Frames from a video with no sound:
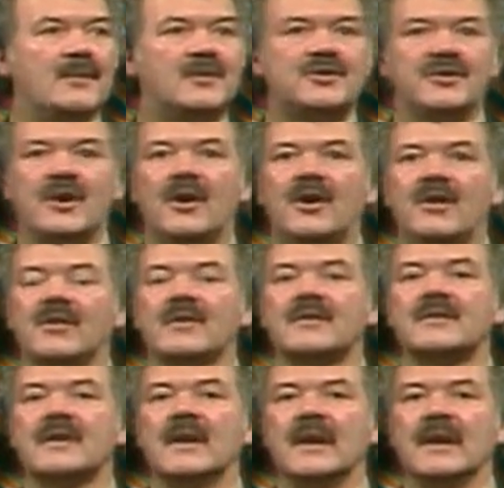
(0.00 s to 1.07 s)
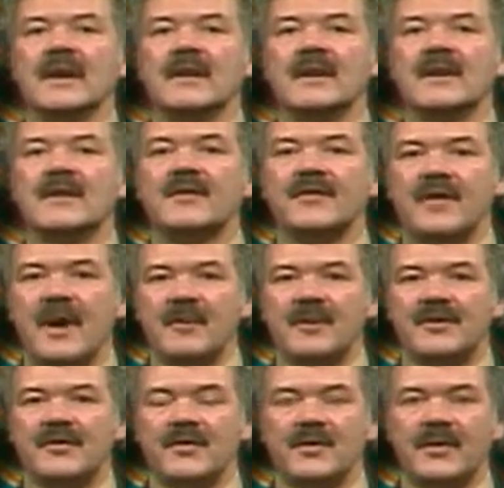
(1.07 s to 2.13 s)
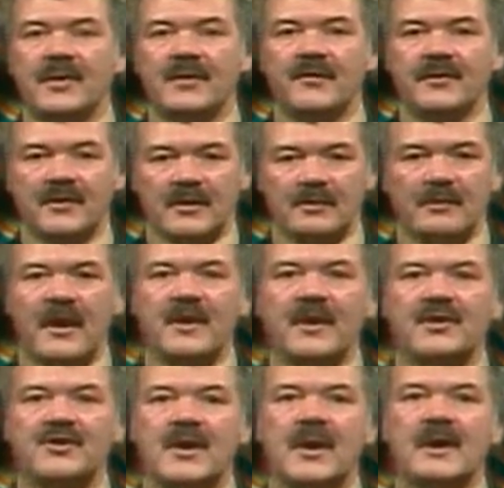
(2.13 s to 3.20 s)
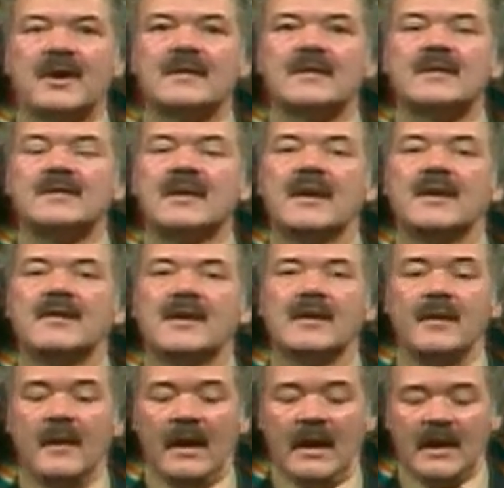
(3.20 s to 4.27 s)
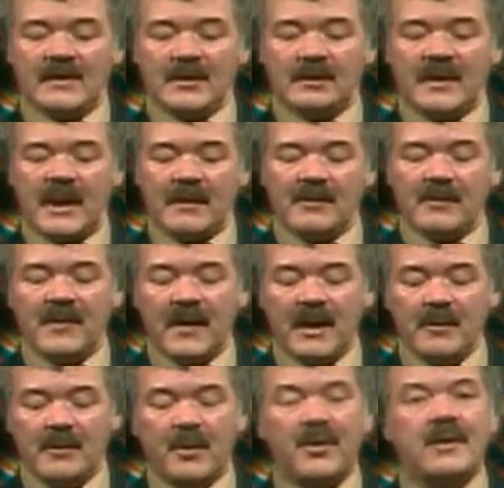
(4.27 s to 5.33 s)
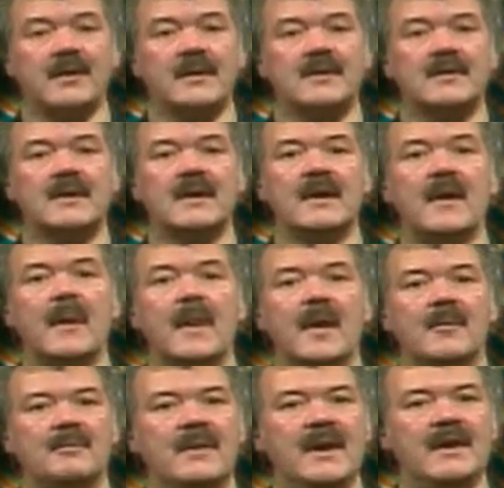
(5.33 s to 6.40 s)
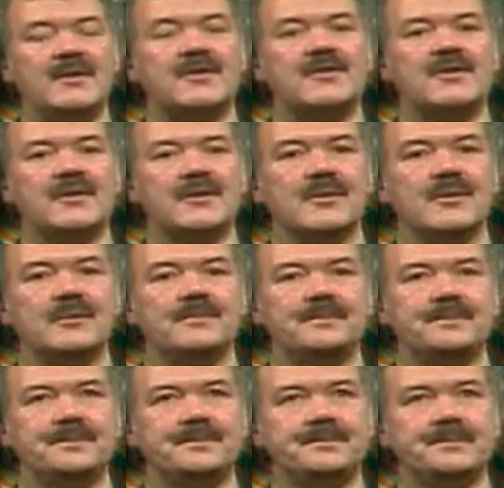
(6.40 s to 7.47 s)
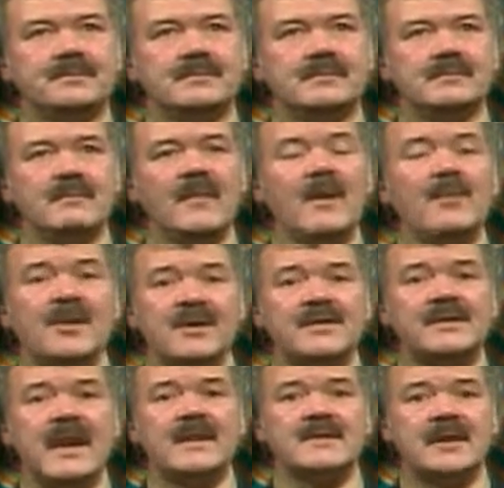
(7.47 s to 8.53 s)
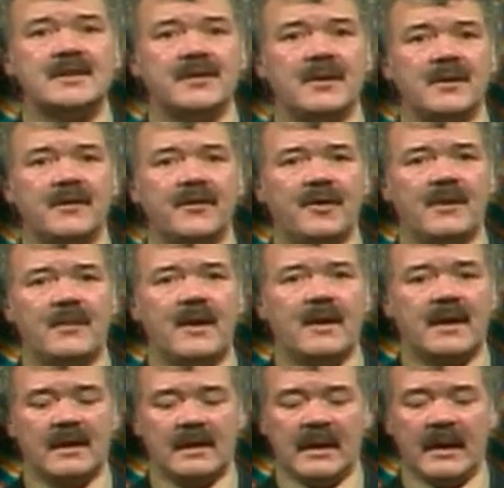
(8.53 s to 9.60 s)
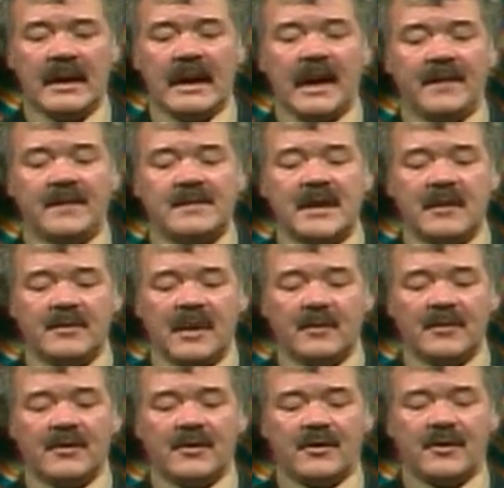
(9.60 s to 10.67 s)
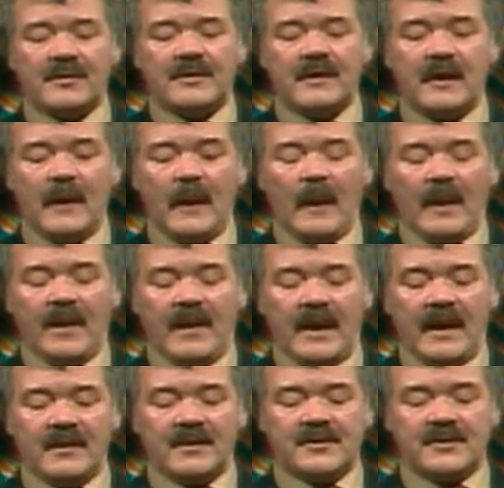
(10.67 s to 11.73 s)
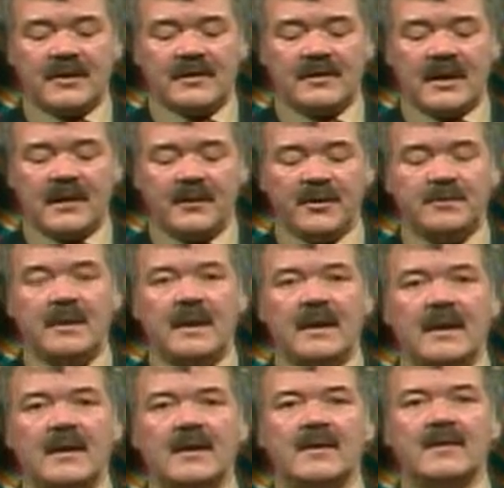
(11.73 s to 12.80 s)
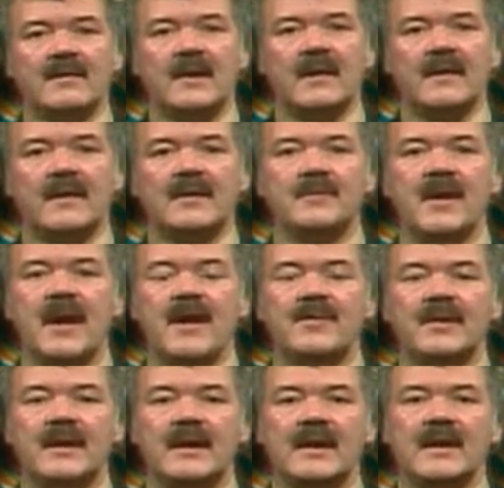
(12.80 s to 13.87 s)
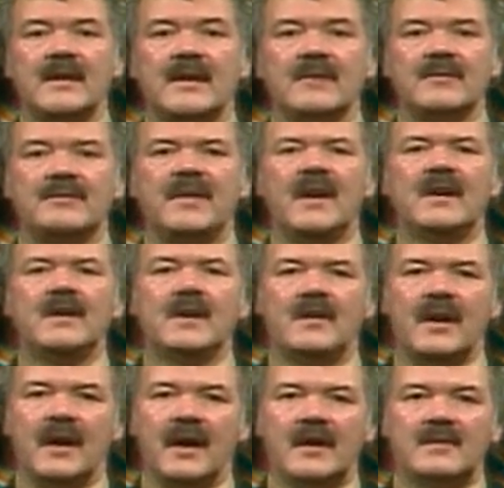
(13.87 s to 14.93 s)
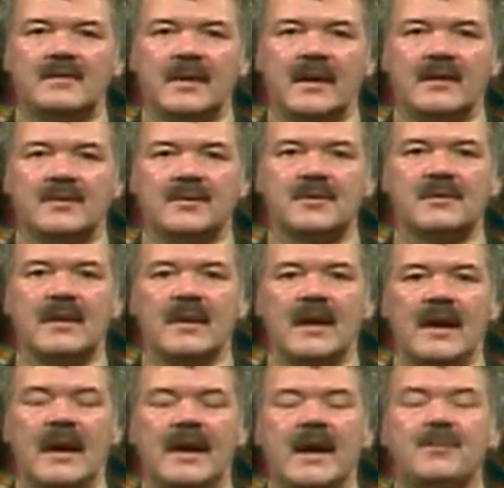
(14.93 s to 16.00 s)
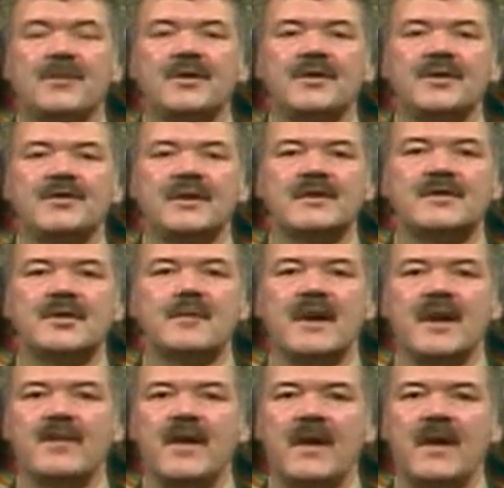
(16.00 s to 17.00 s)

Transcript: shawls, knitted fabrics for body jackets, etc. So it became a very important means to produce textiles for the market. At the same time, of course, the industry itself was being rather heavily vulgarized because it was, again, producing so many